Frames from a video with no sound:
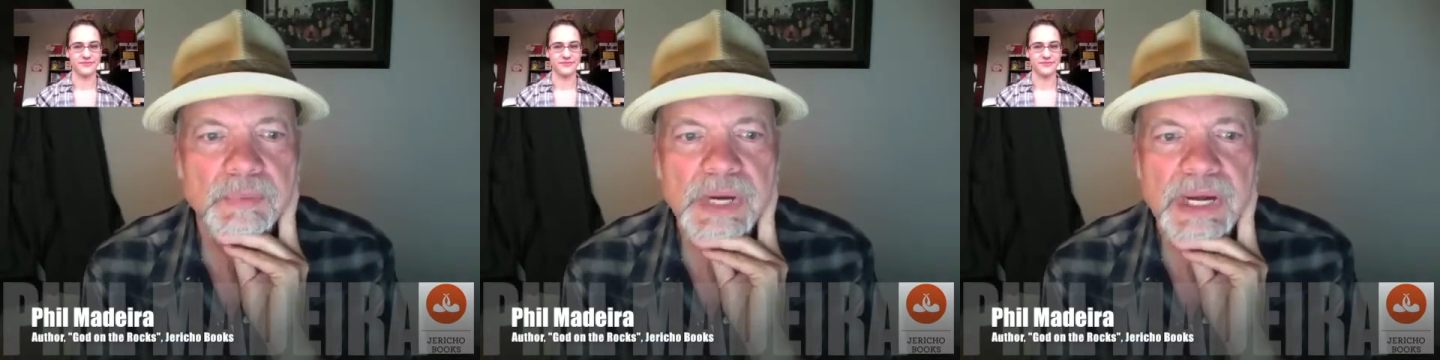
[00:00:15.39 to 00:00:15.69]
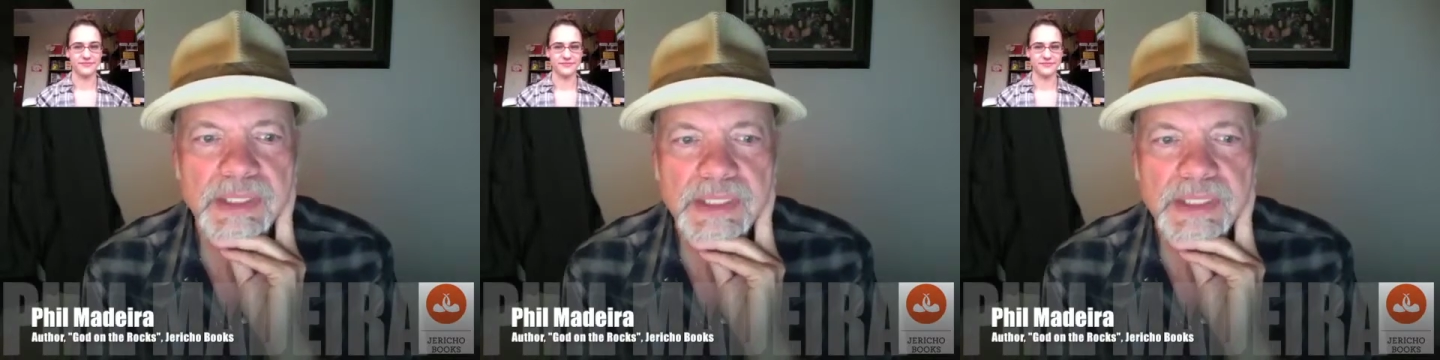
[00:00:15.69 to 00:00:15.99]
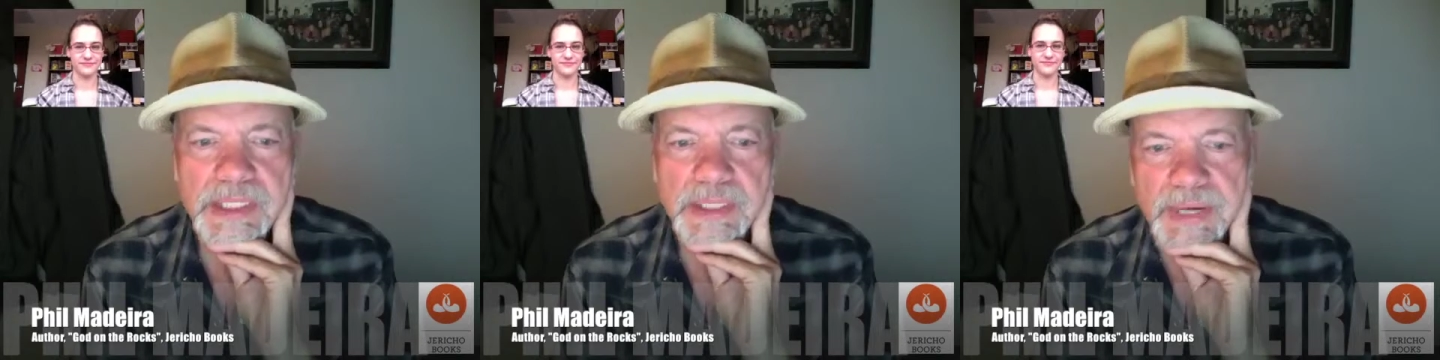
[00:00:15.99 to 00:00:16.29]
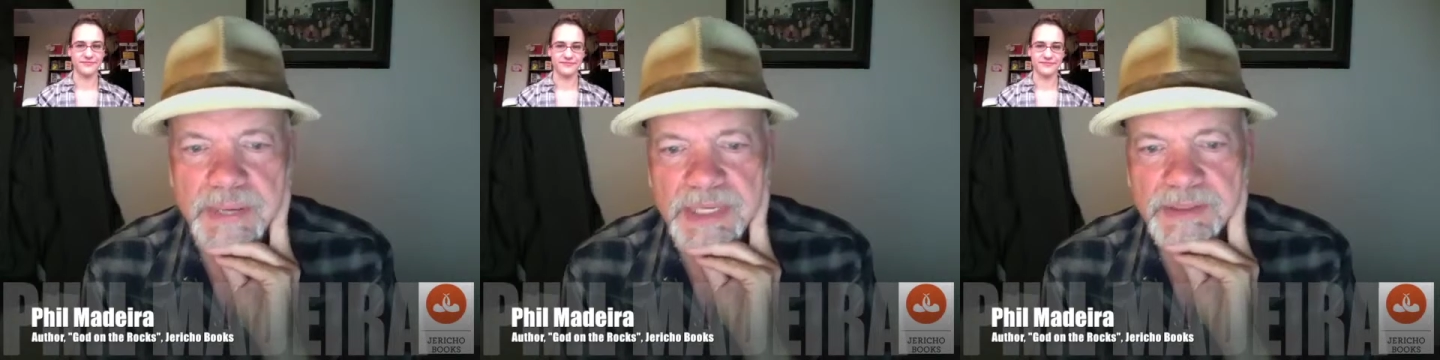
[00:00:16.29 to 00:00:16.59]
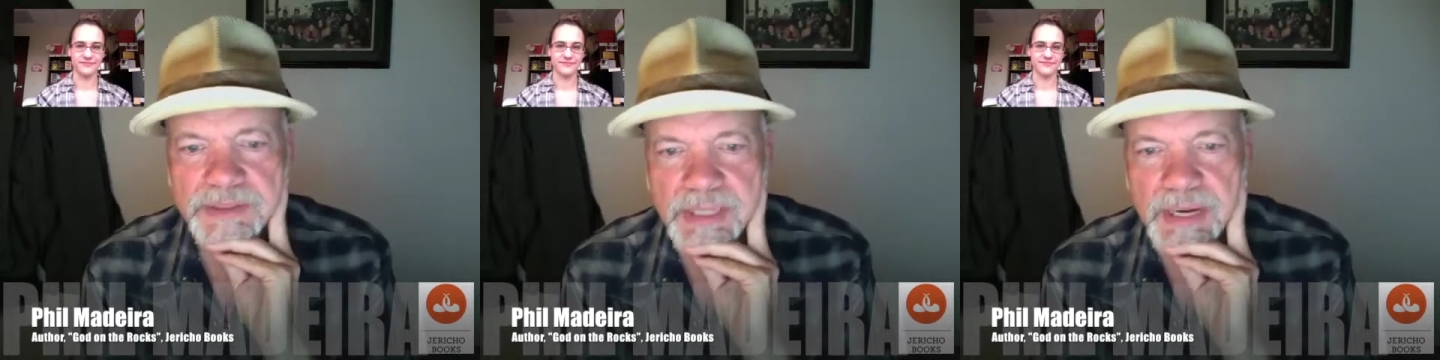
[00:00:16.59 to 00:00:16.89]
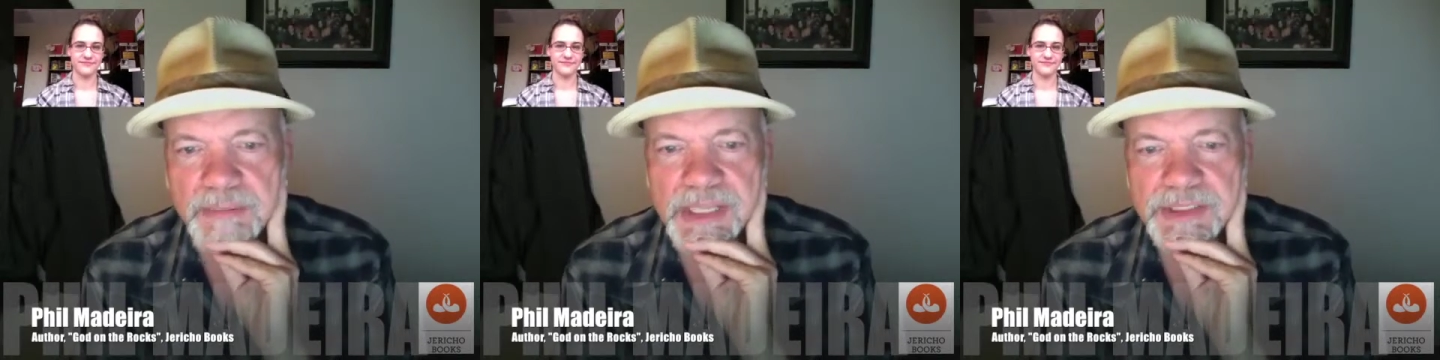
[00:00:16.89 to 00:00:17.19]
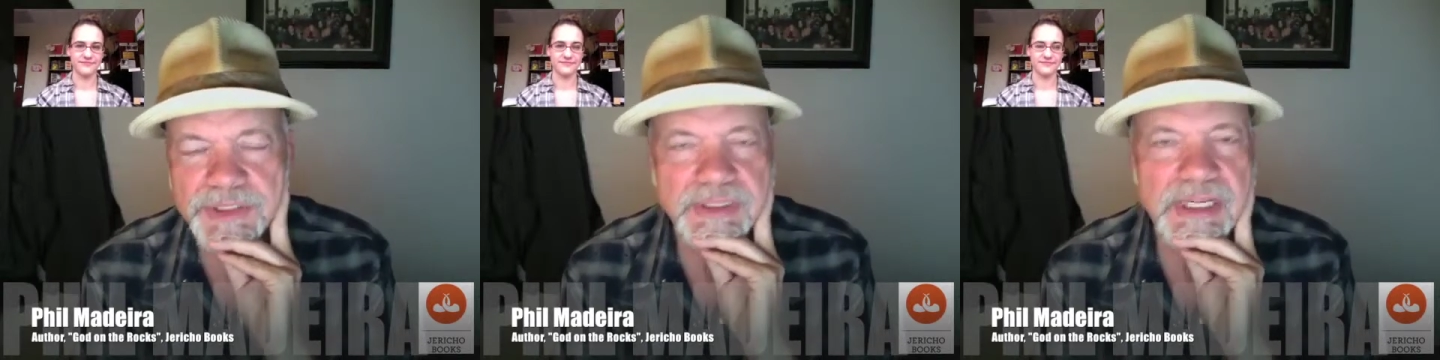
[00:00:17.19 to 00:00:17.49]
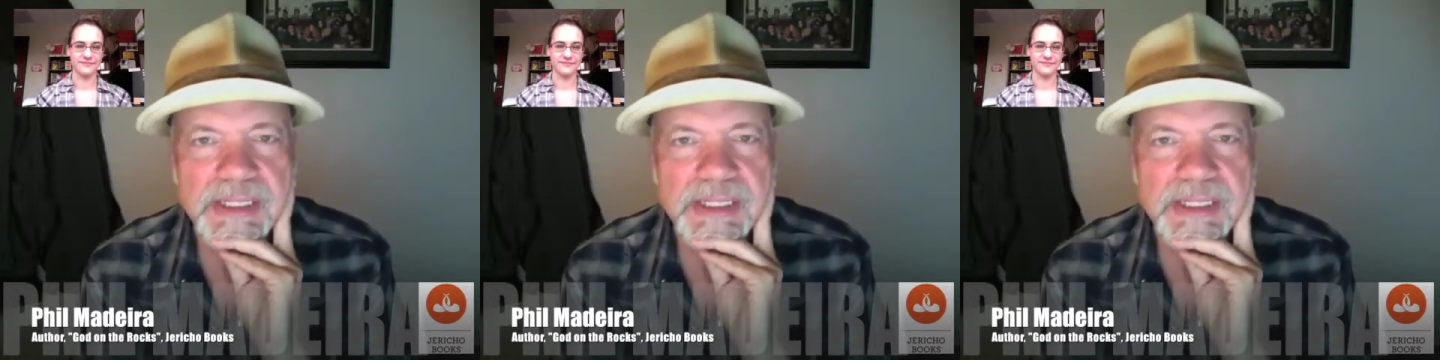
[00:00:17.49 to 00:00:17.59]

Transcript: Well, you know, I'm not sure